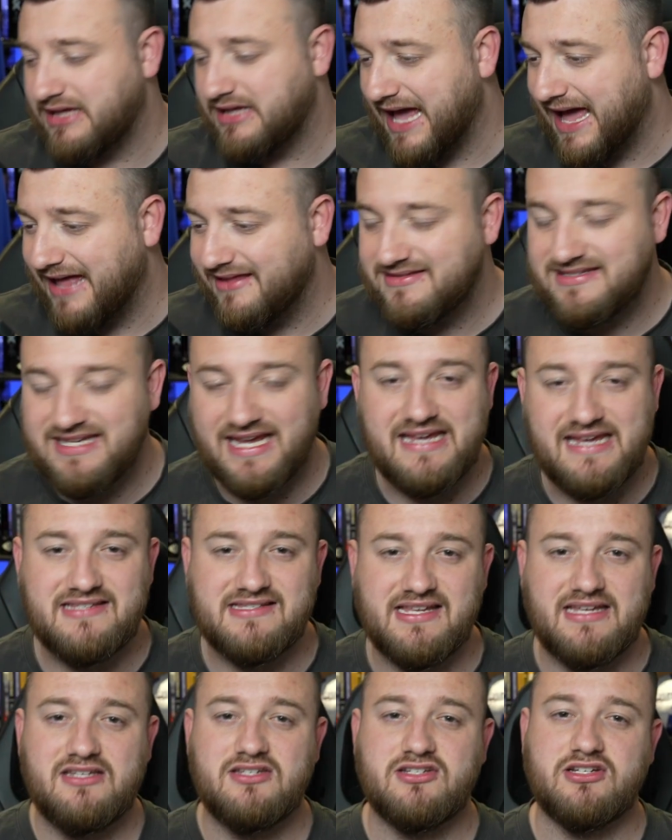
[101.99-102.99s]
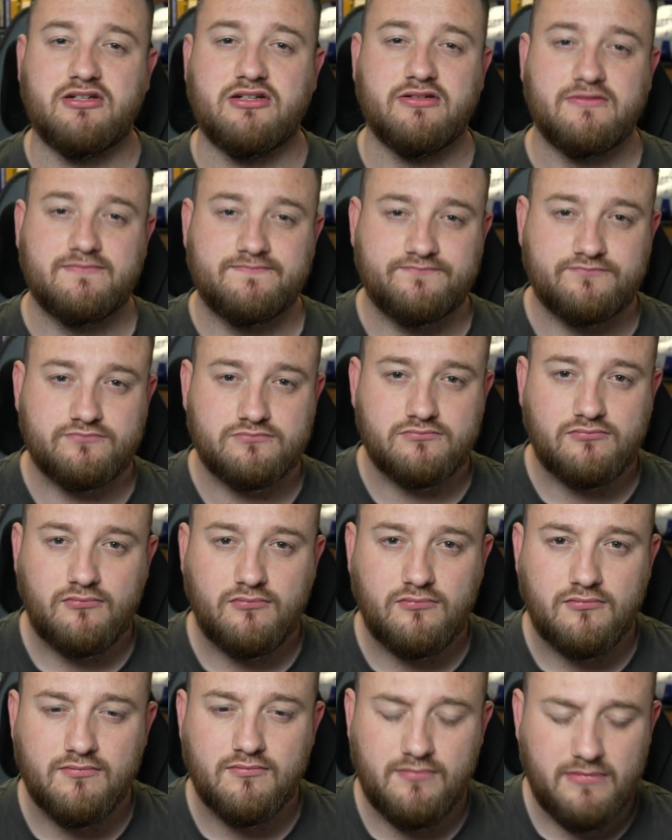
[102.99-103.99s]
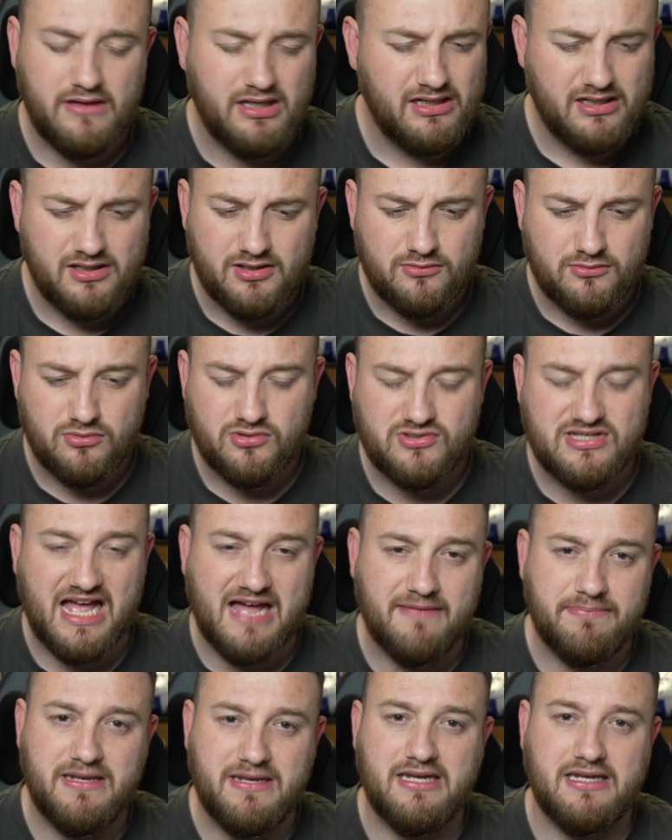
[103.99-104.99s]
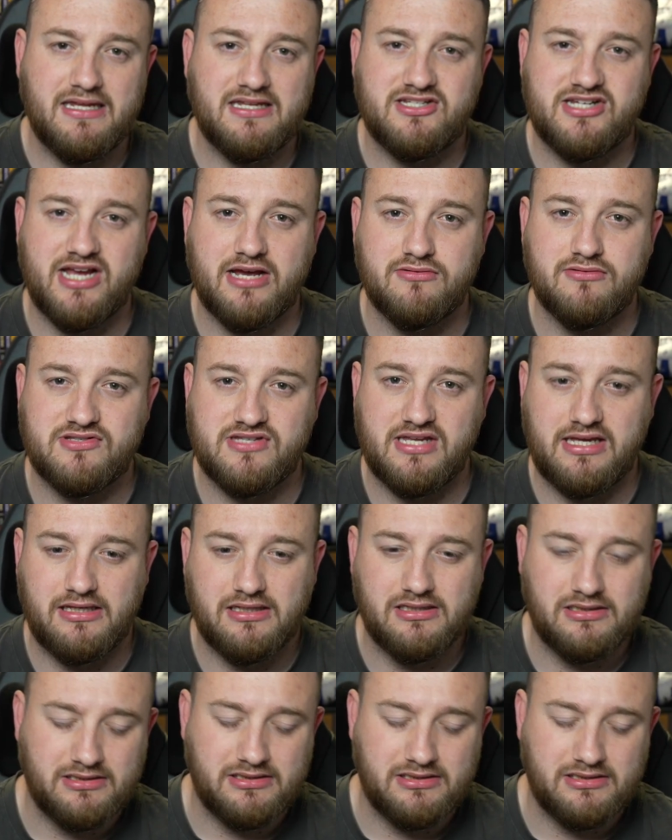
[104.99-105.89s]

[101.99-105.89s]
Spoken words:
Kante's injured. What's happening at Chelsea?